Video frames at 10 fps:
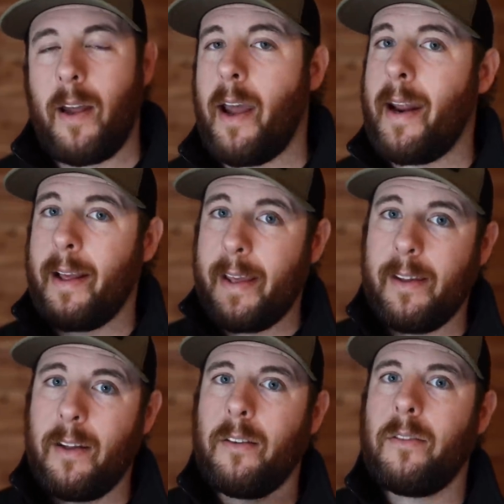And
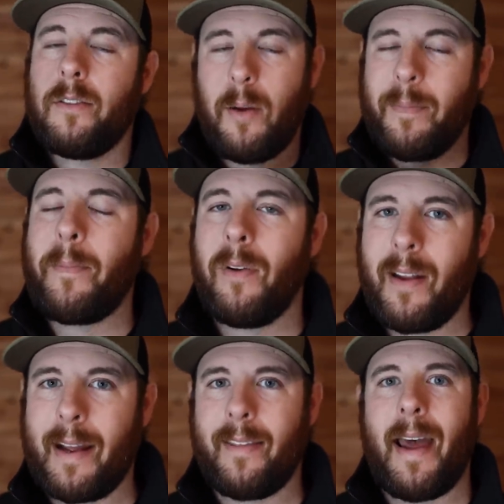again, some people
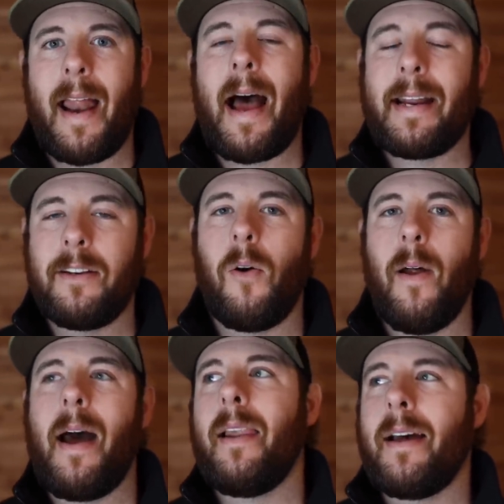like that. I don't.
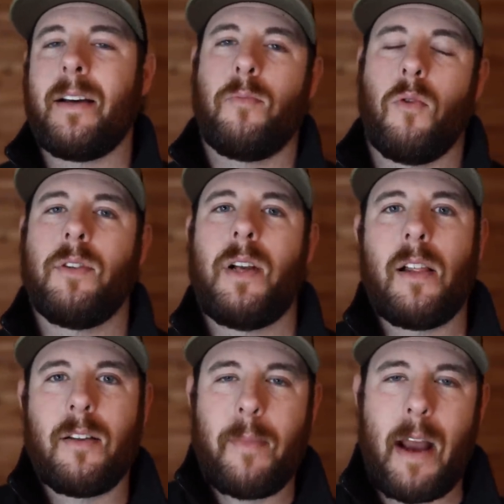I like a more
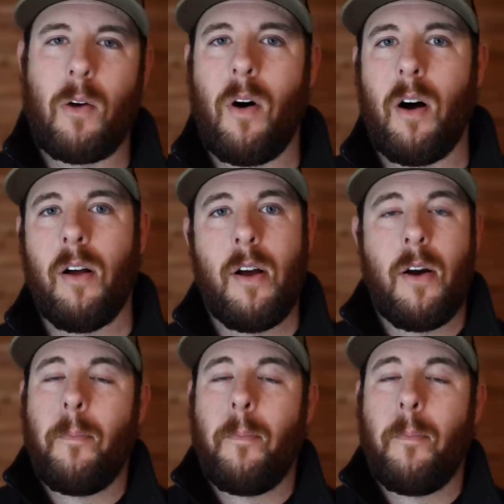solid back wall.